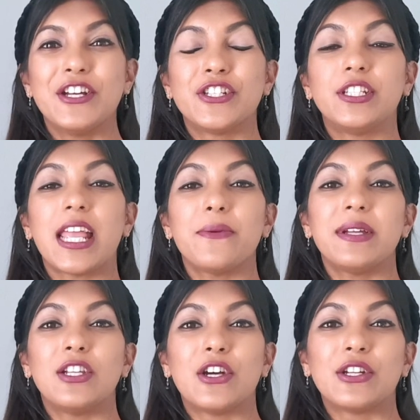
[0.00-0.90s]
Today
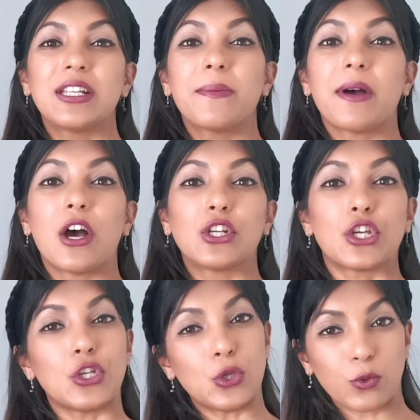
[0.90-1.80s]
we learned
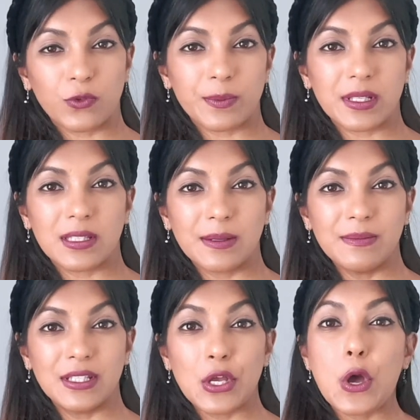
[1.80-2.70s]
about
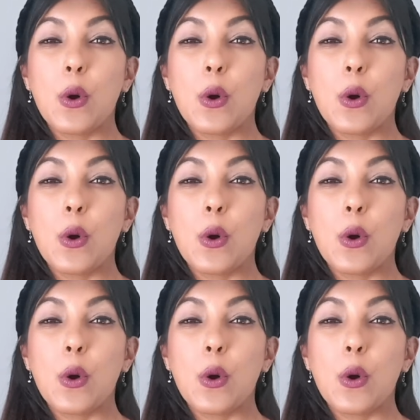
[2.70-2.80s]
euphemisms,